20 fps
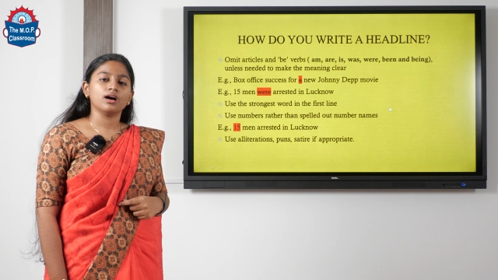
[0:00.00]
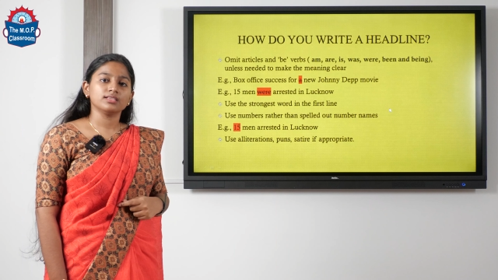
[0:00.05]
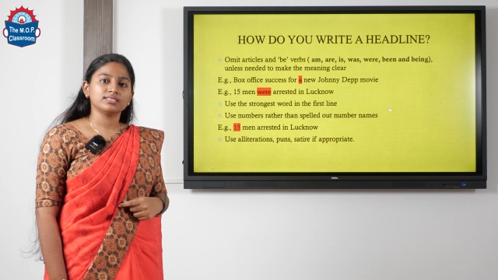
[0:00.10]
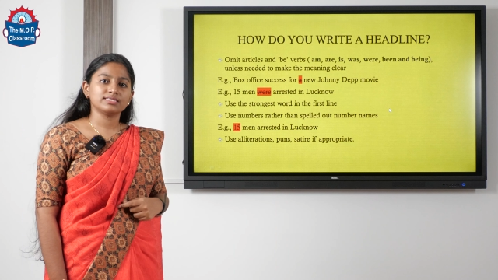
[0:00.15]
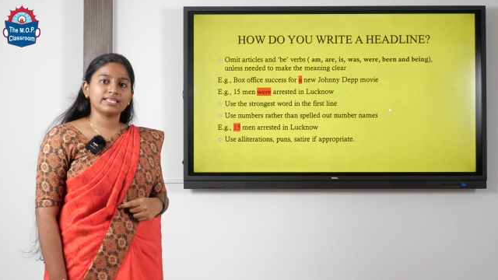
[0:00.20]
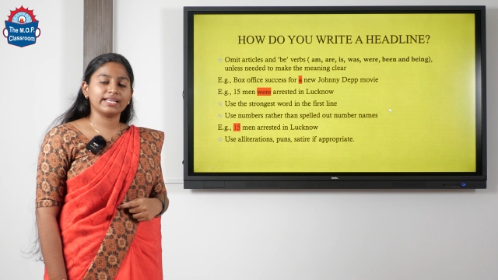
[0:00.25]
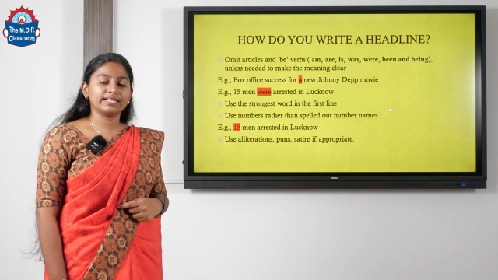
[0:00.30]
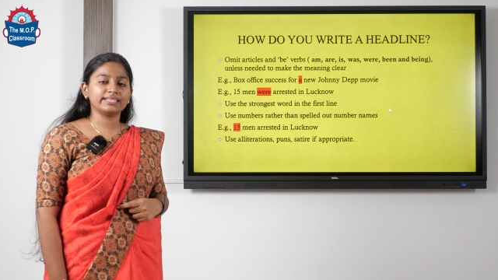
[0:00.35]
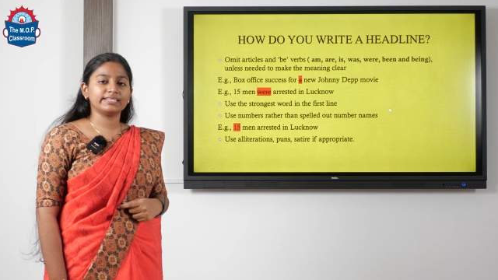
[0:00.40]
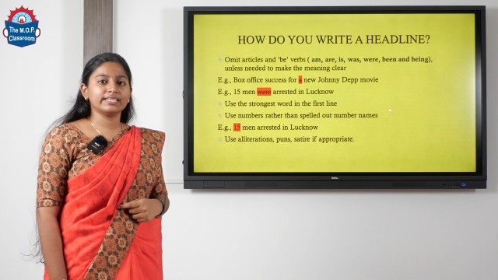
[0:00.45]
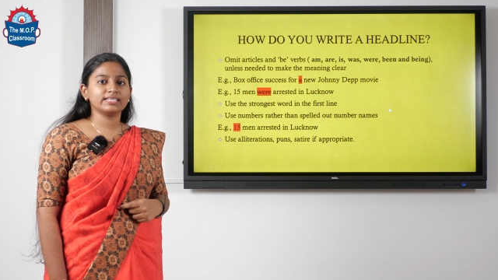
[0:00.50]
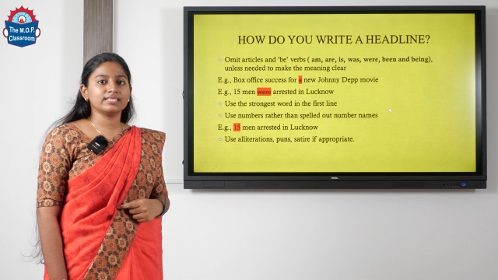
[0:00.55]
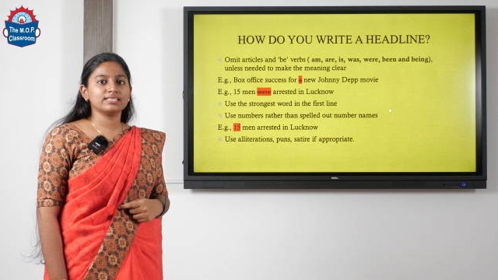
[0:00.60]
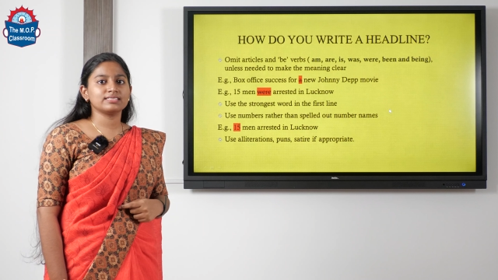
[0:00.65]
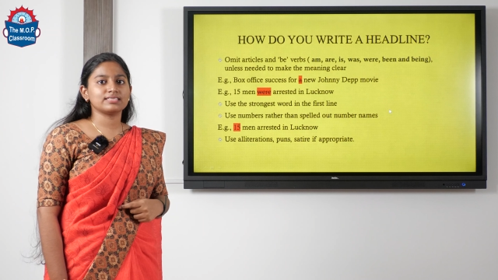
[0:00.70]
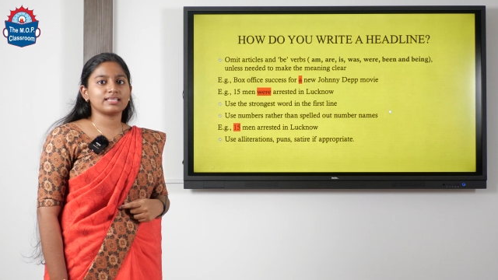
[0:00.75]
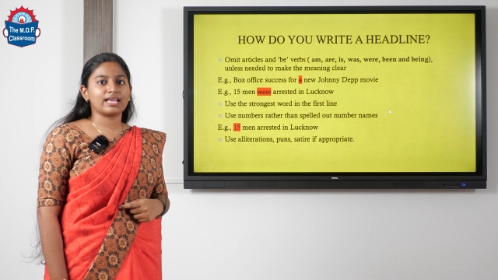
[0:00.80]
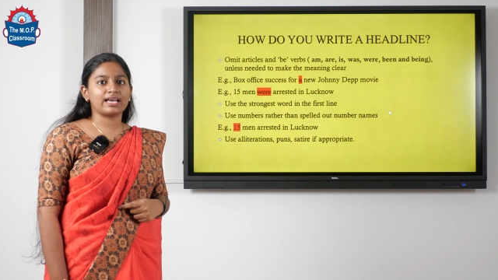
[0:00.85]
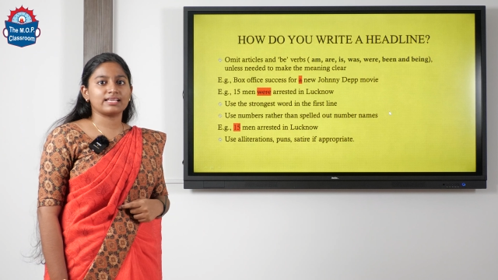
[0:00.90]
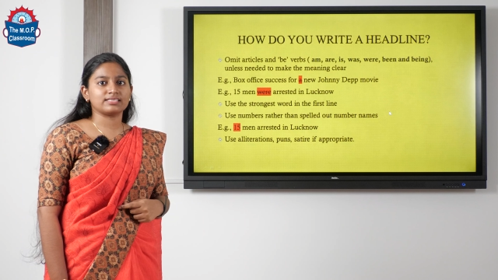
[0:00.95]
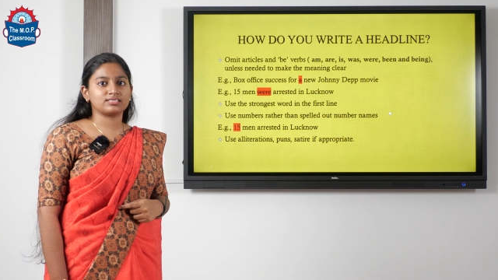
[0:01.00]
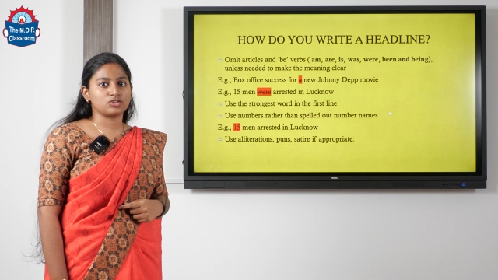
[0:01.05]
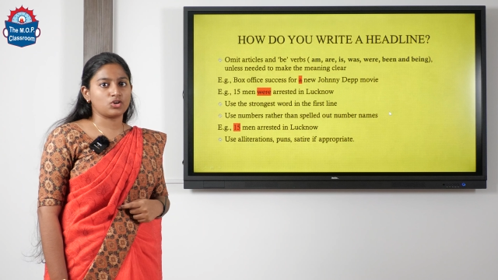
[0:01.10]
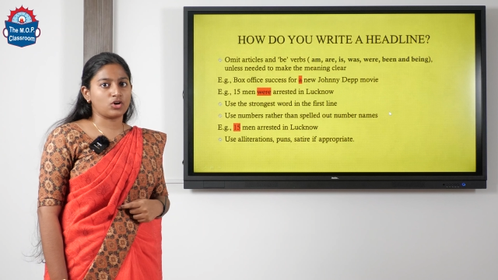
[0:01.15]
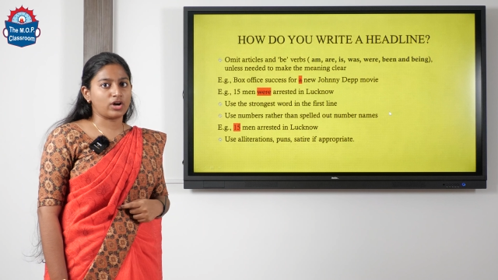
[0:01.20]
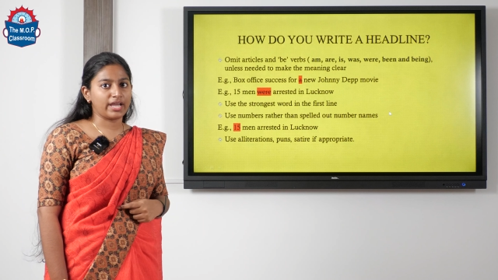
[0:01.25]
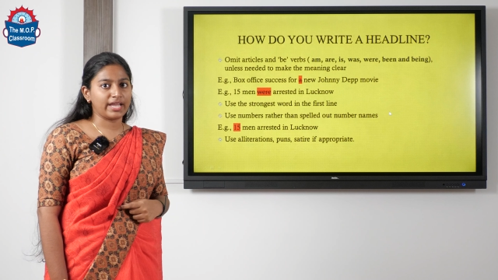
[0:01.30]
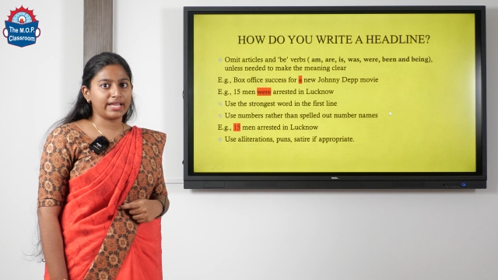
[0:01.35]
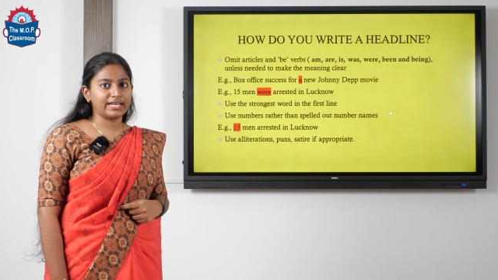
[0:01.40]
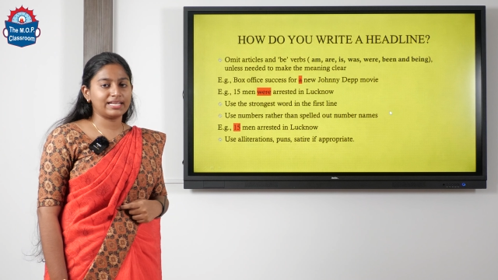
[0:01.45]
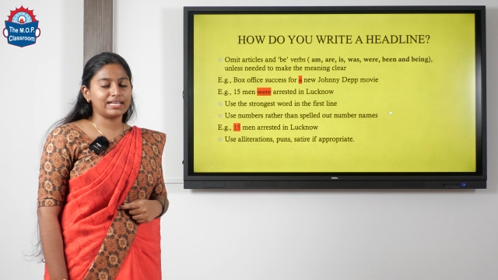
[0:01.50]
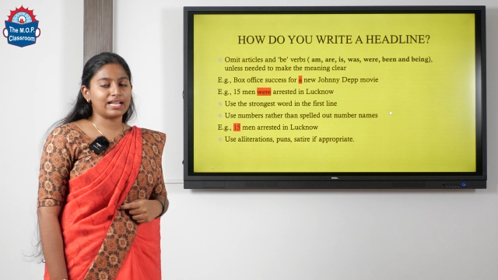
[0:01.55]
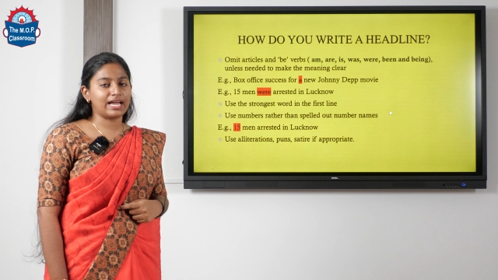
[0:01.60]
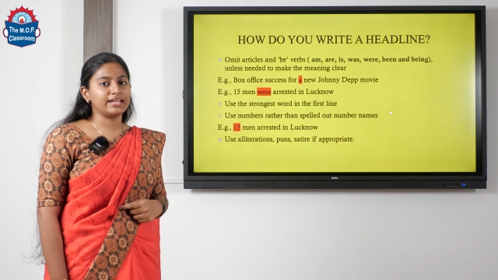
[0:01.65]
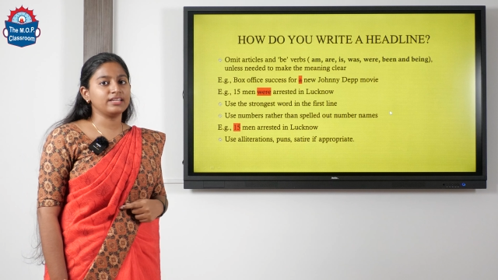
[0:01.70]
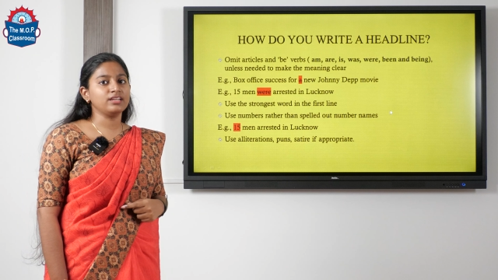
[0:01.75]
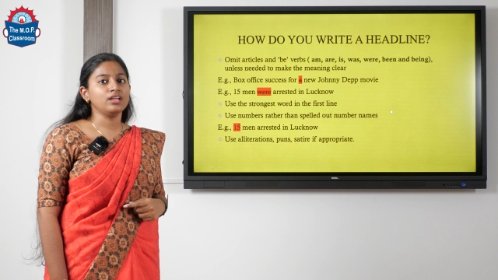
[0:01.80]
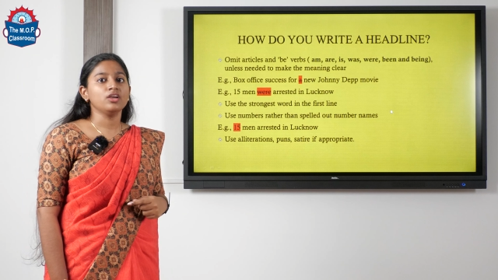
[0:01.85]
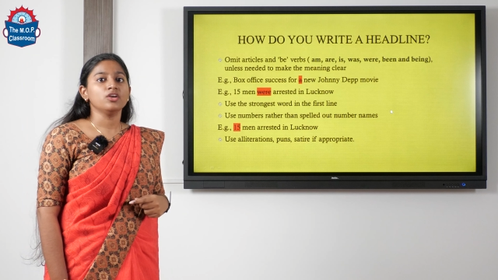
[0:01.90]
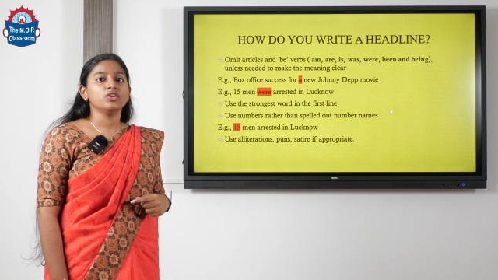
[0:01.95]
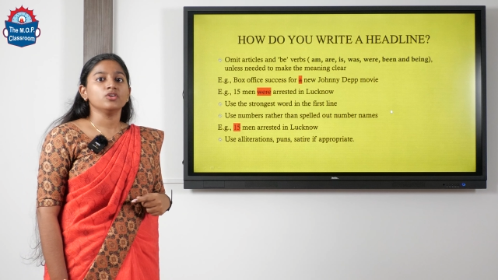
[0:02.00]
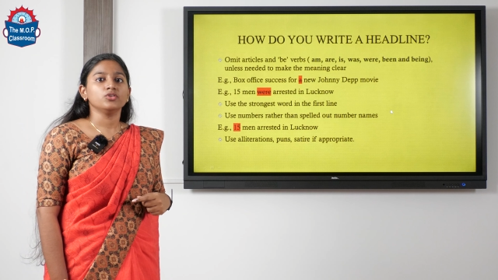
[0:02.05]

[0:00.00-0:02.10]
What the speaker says: sentence as your headline,